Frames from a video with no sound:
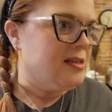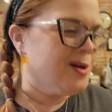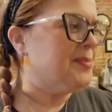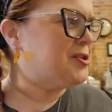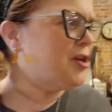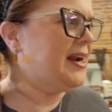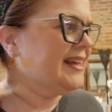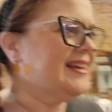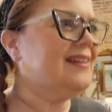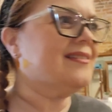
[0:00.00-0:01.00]
So I'm going to try
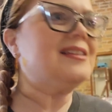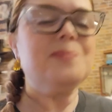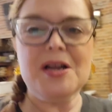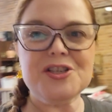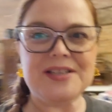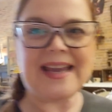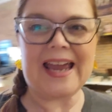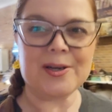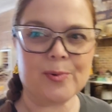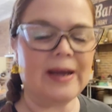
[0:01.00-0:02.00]
to get as much as I
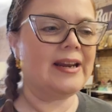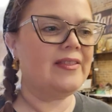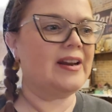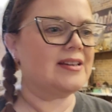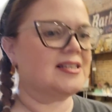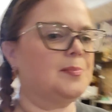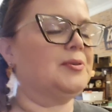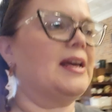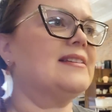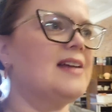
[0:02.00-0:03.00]
can ready the next
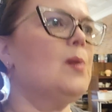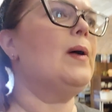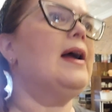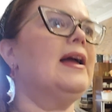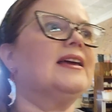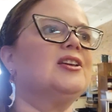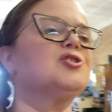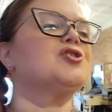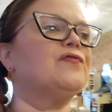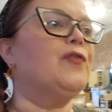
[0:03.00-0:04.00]
couple days. That way I
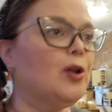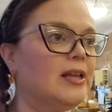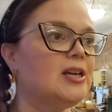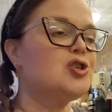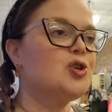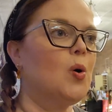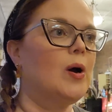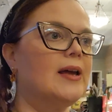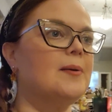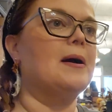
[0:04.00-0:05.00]
can fully
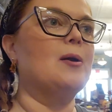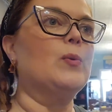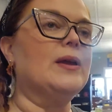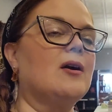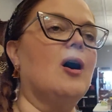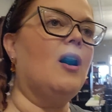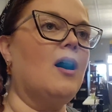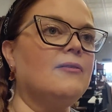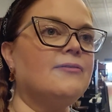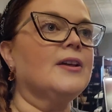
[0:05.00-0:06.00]
enjoy my week
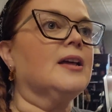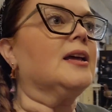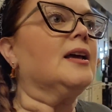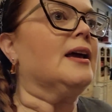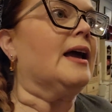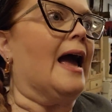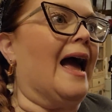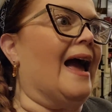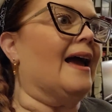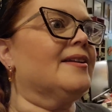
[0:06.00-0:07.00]
off
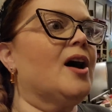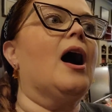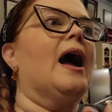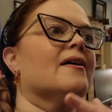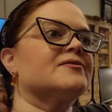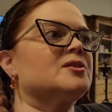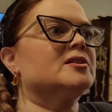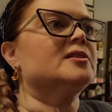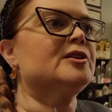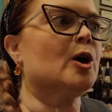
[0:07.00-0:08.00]
and not have
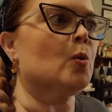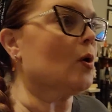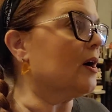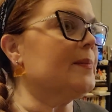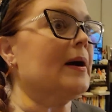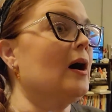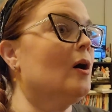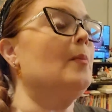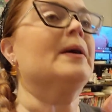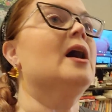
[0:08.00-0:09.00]
to, you know, worry about,
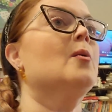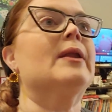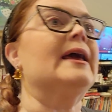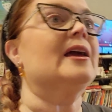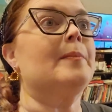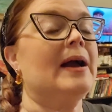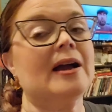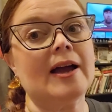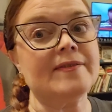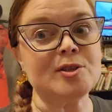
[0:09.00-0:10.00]
oh my God, when I get
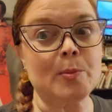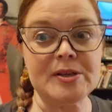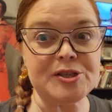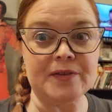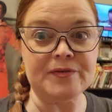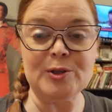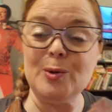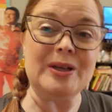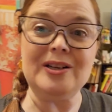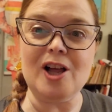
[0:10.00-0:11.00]
back, I have so much stuff to
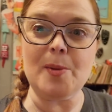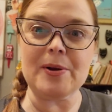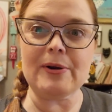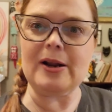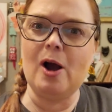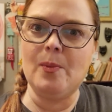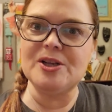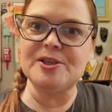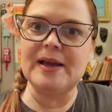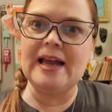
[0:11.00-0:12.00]
do. It'll all be ready. Oh, I'm
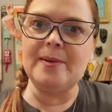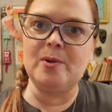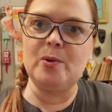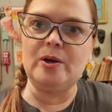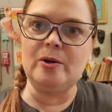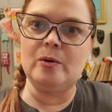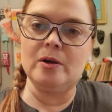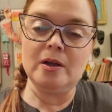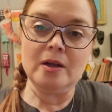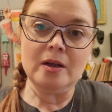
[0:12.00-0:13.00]
watching Adam the Woo.
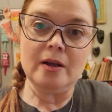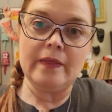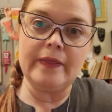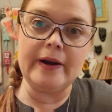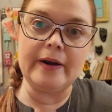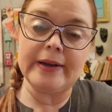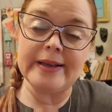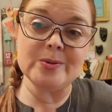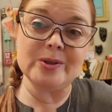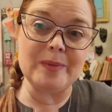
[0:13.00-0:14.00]
There.
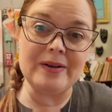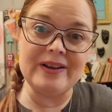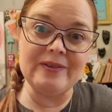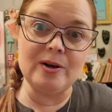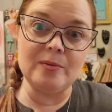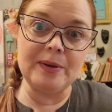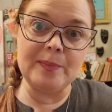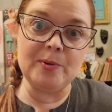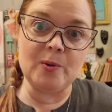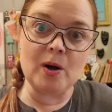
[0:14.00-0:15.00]
He's one of my favorite
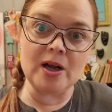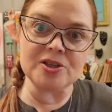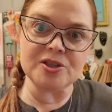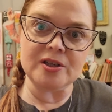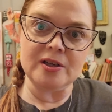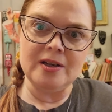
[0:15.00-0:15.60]
people to watch.